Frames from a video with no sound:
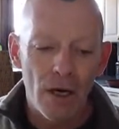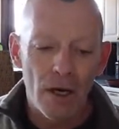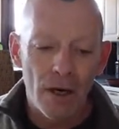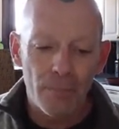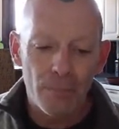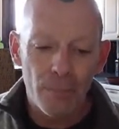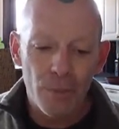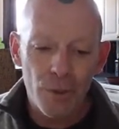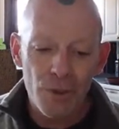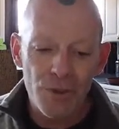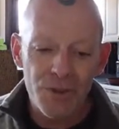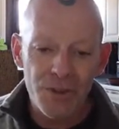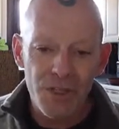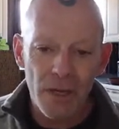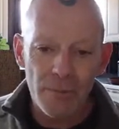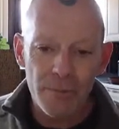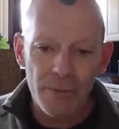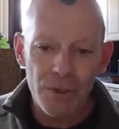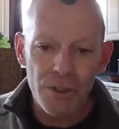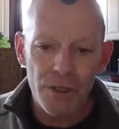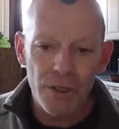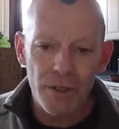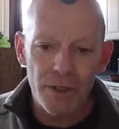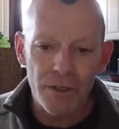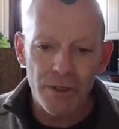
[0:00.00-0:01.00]

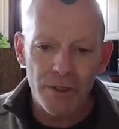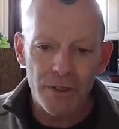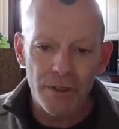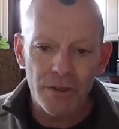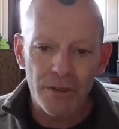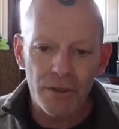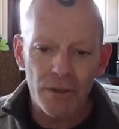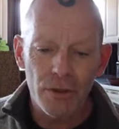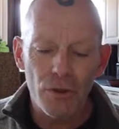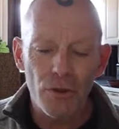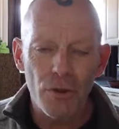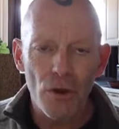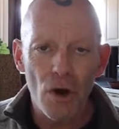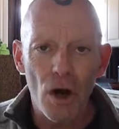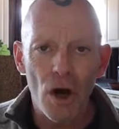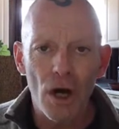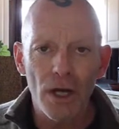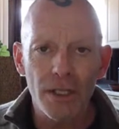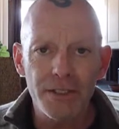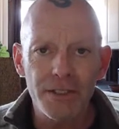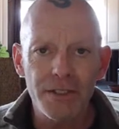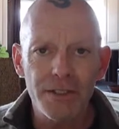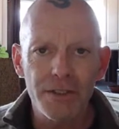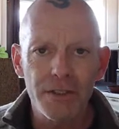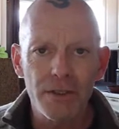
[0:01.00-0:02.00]
Perception,
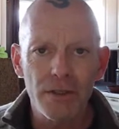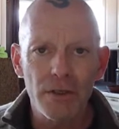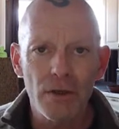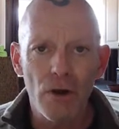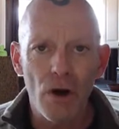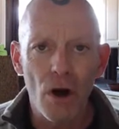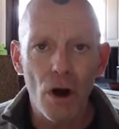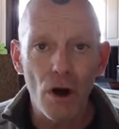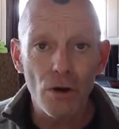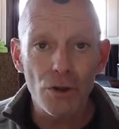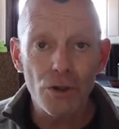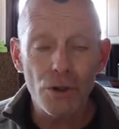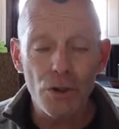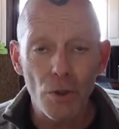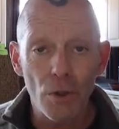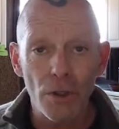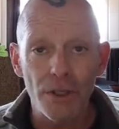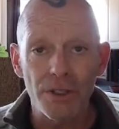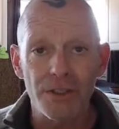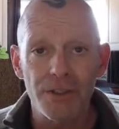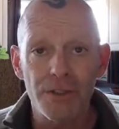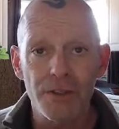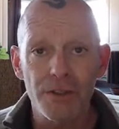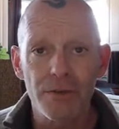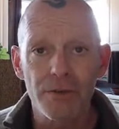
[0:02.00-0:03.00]
thoughts, are
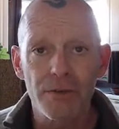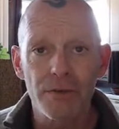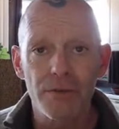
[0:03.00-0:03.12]
choice.